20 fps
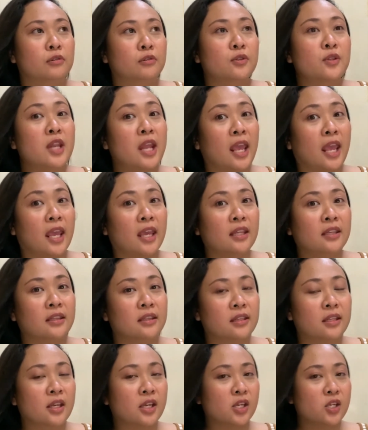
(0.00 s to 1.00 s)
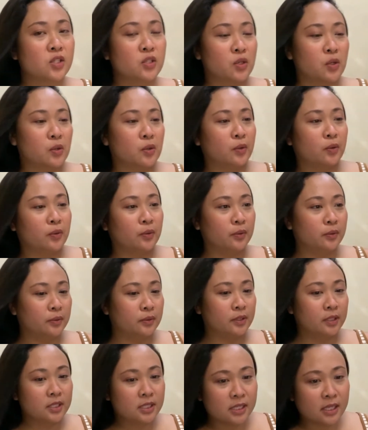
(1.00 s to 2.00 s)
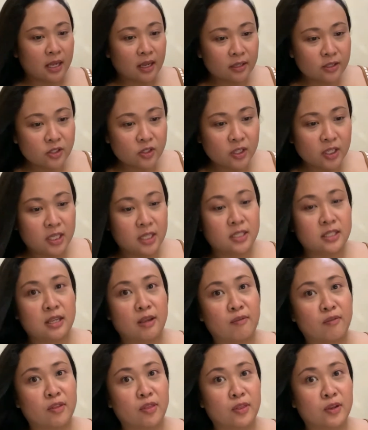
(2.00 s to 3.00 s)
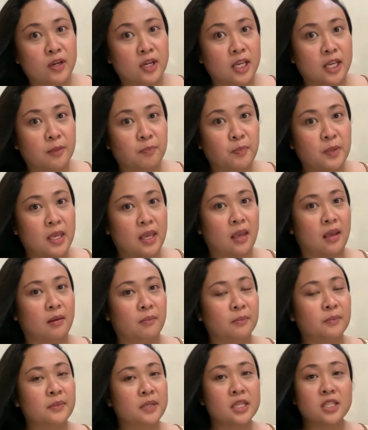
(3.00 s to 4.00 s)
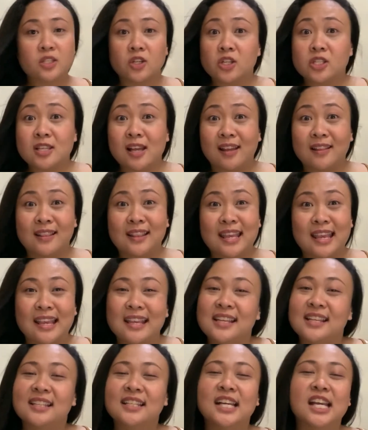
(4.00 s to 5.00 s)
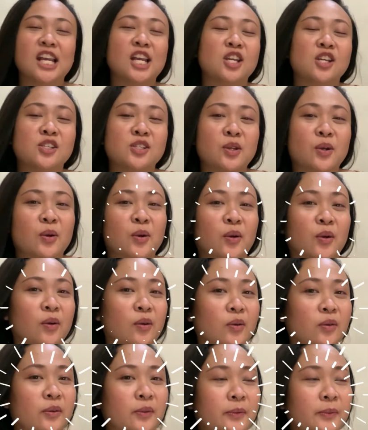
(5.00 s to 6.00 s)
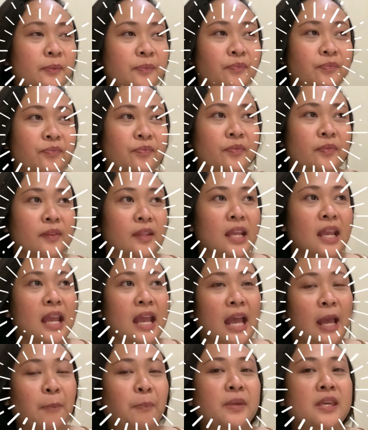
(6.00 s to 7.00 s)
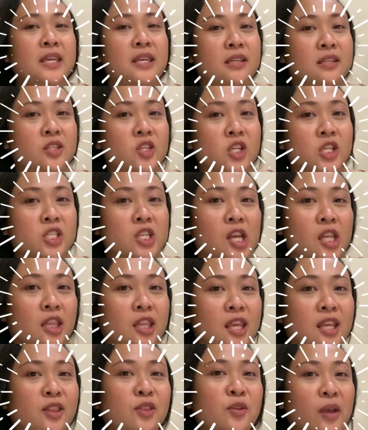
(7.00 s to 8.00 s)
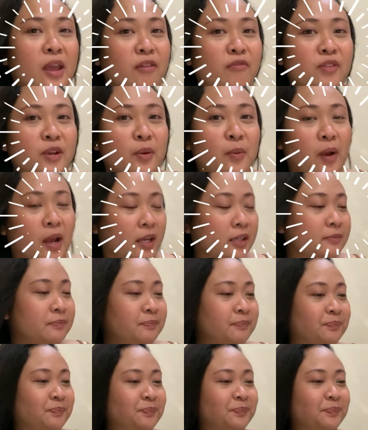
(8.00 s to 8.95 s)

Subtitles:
tonight. So it's actually 7:38 p.m. Easter Sunday. So happy Easter Sunday to everyone.